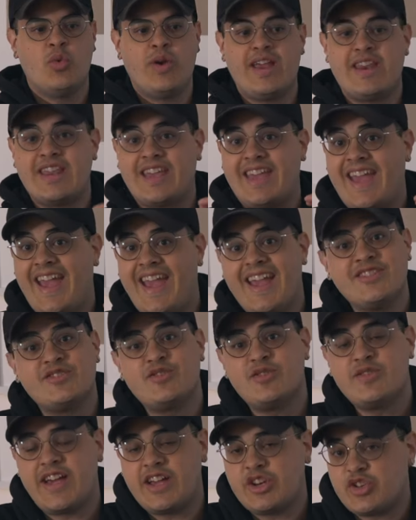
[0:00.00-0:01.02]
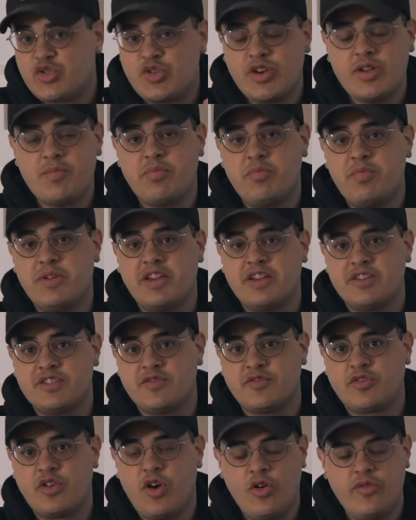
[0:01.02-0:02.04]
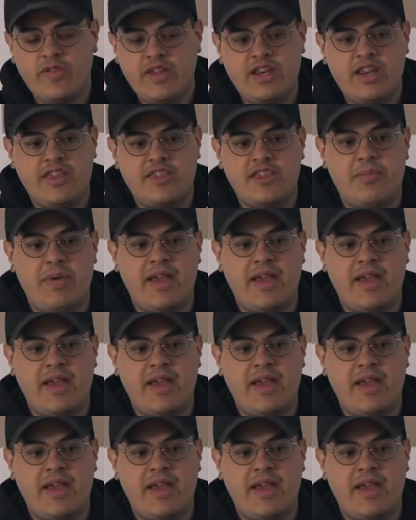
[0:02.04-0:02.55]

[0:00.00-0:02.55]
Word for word: We had to cancel that trip because of COVID and the